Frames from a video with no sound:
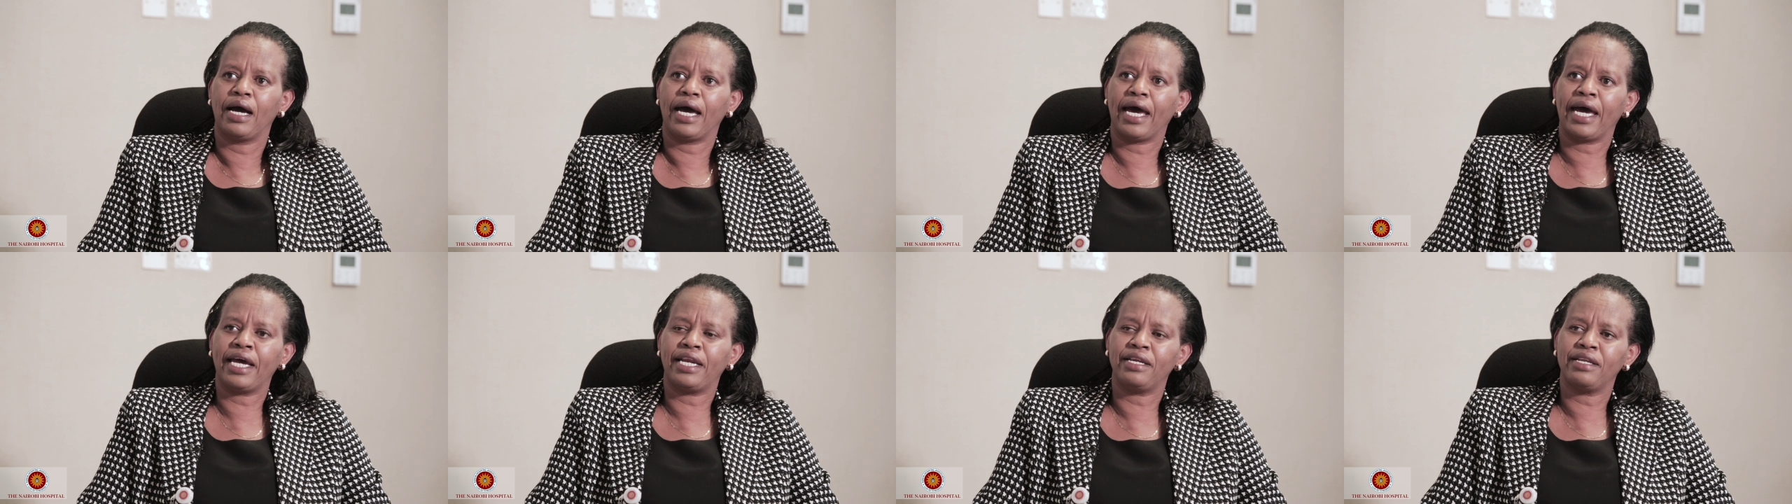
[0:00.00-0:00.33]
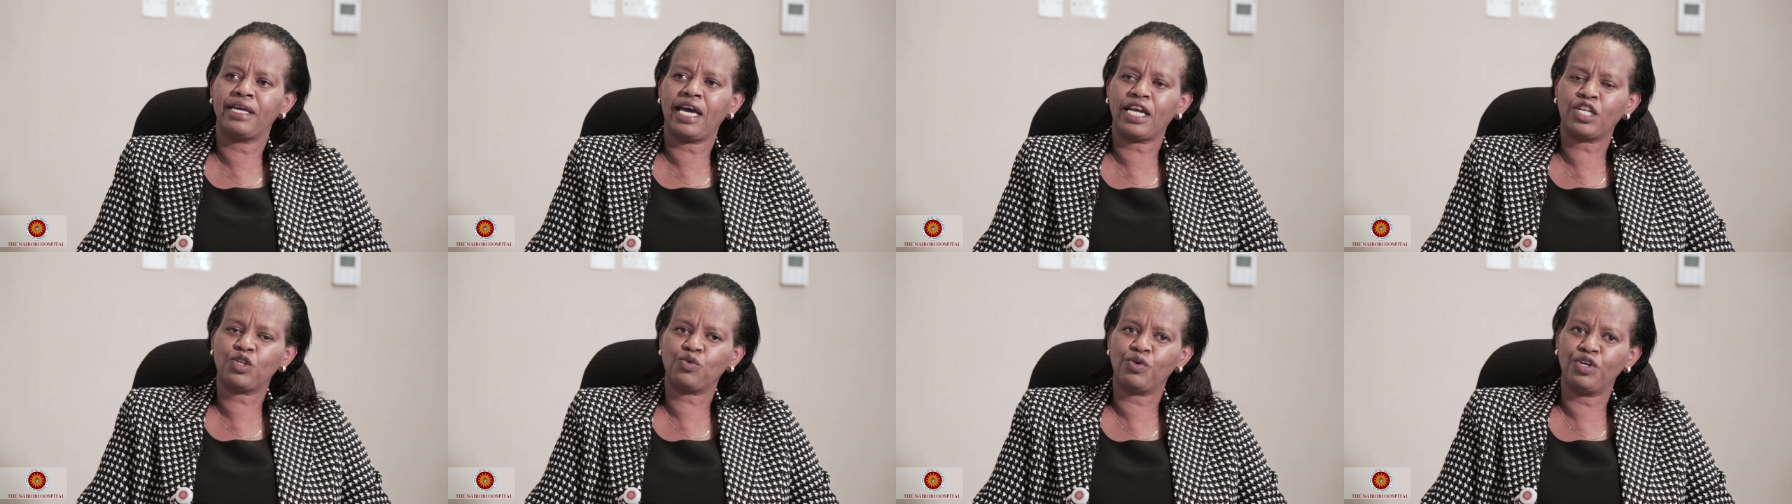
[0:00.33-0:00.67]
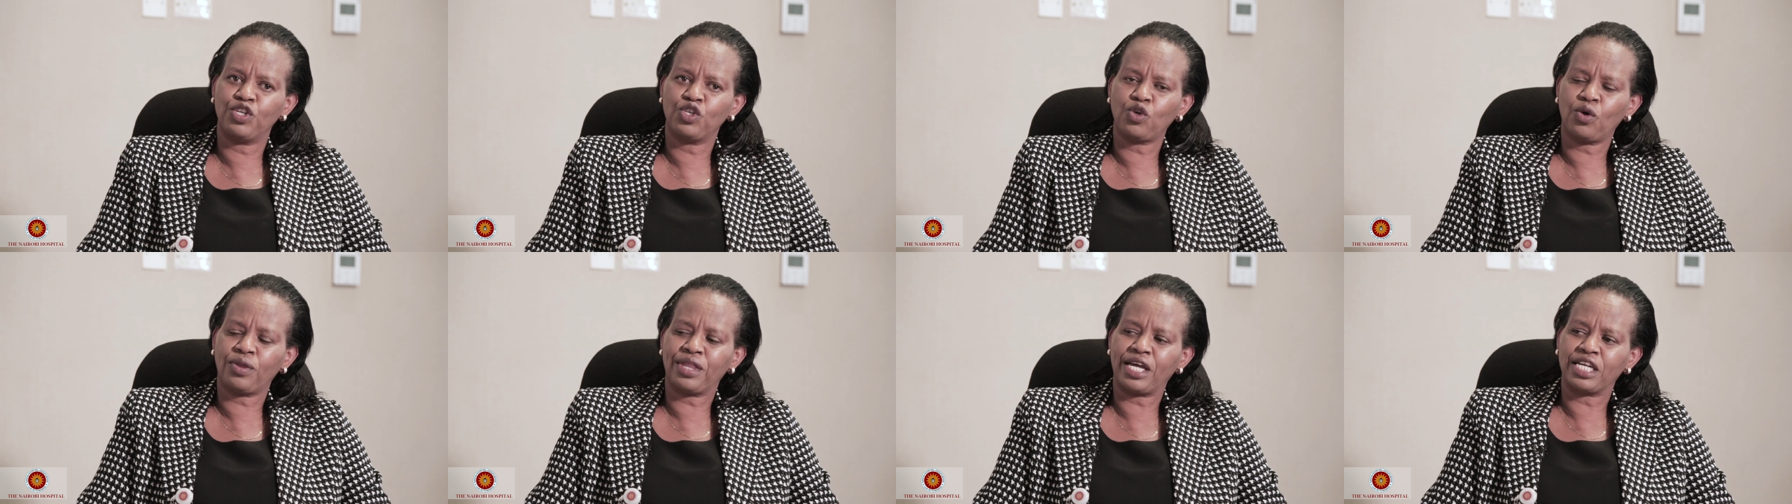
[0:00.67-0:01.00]
And yet
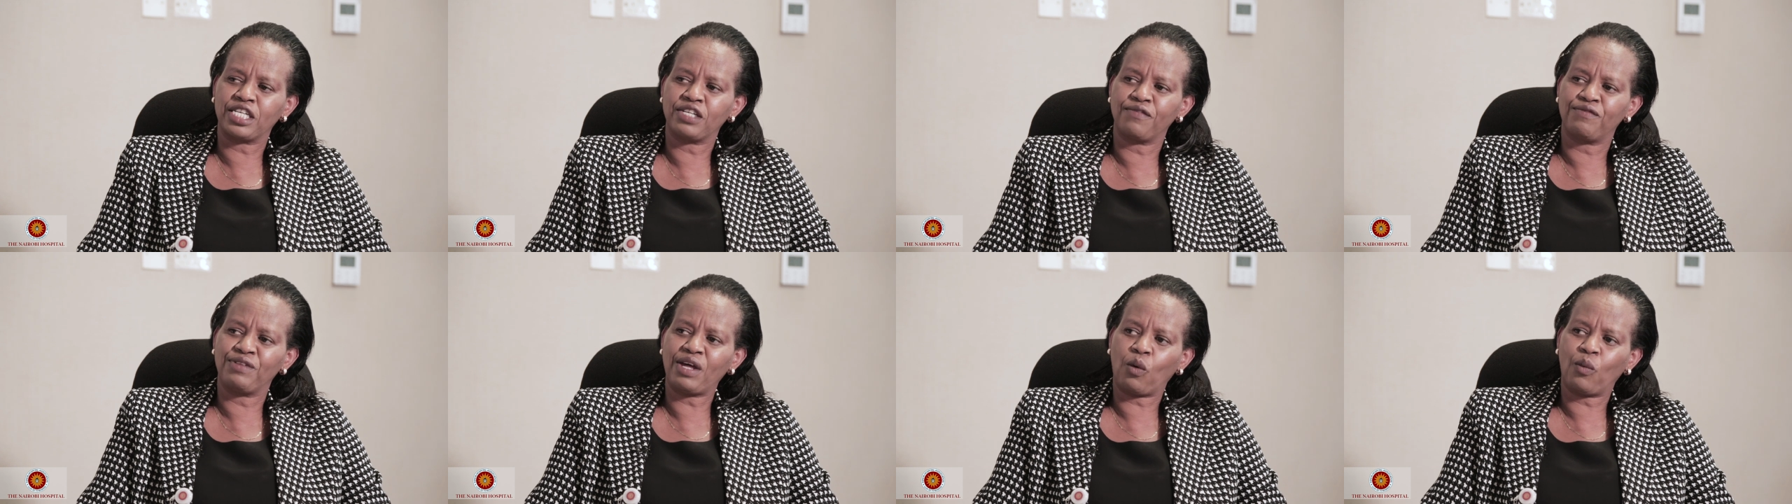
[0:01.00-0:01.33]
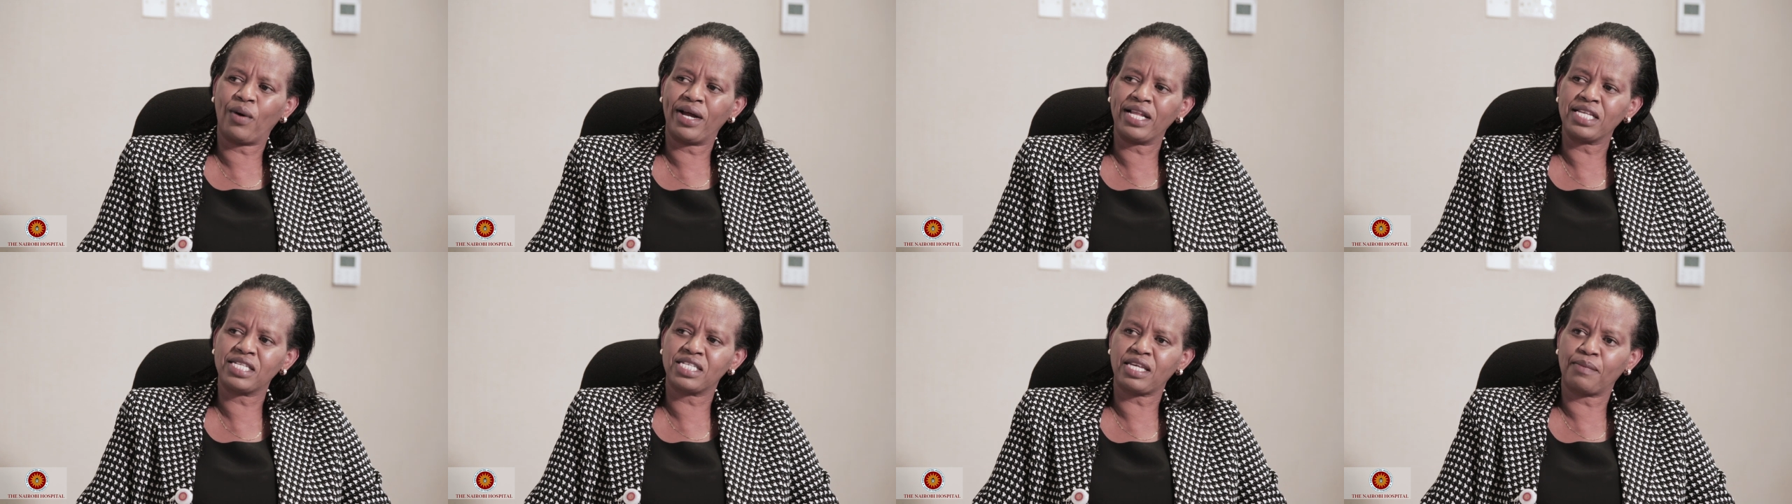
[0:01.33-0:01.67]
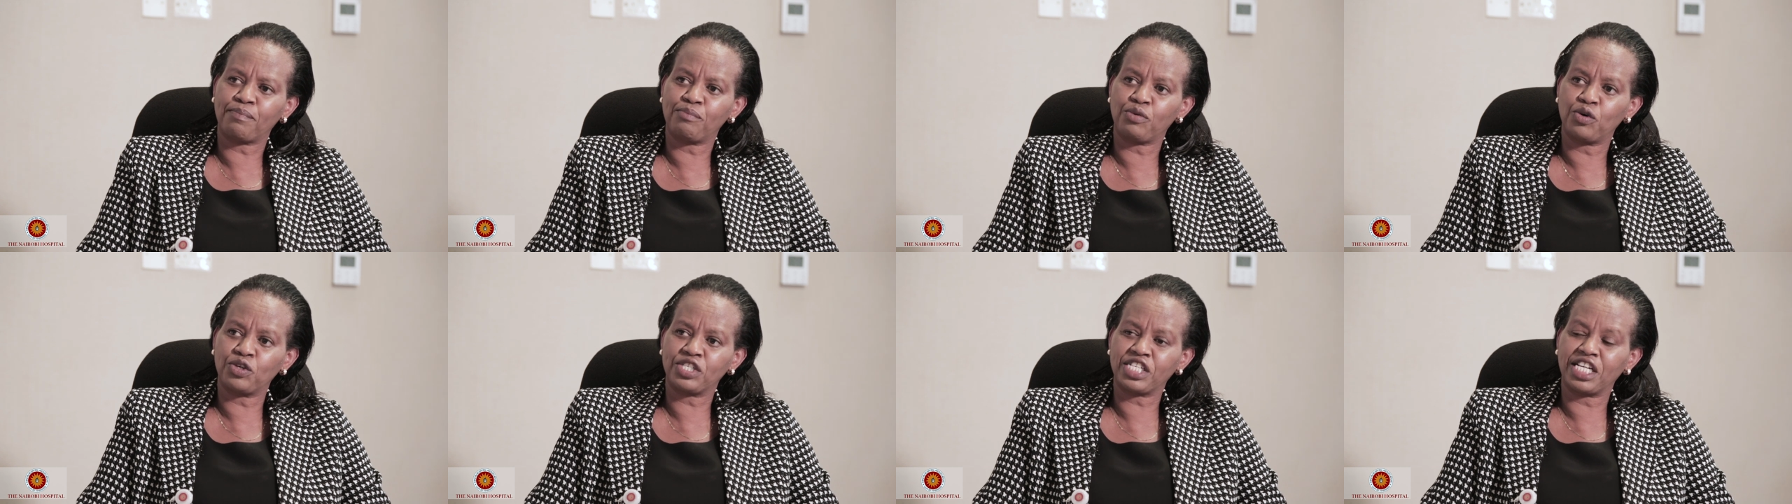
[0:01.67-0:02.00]
we know that if they're well
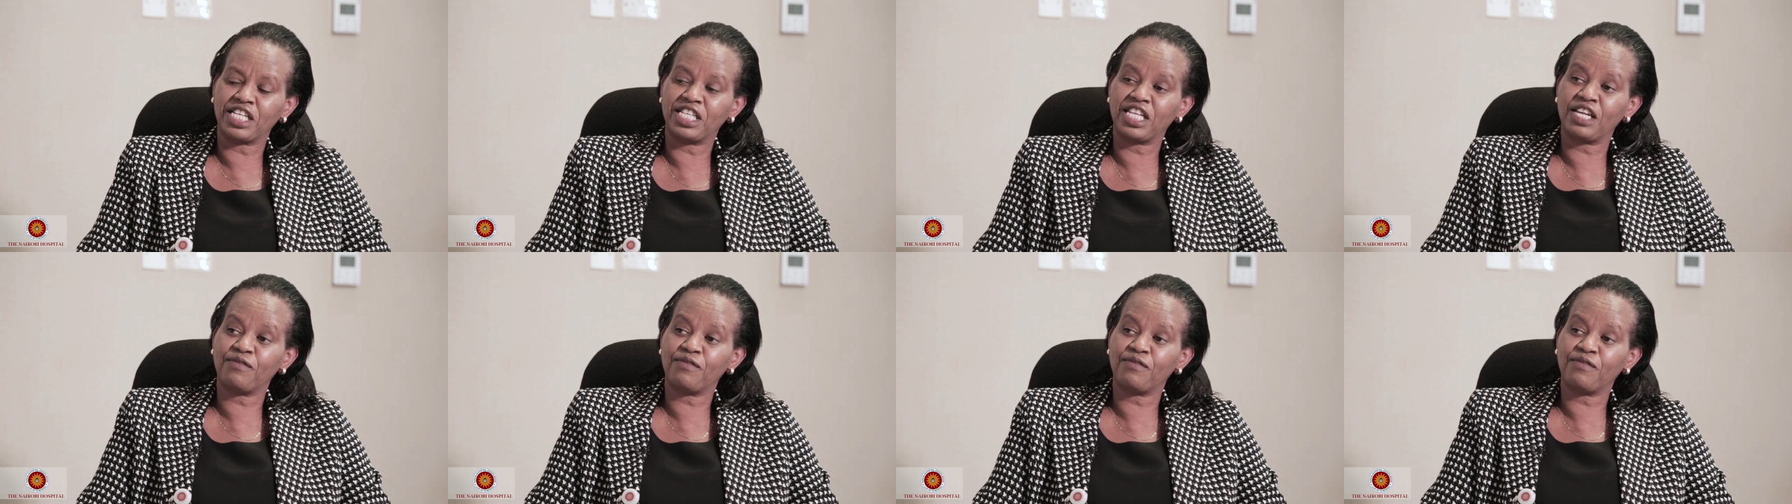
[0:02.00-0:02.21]
supported,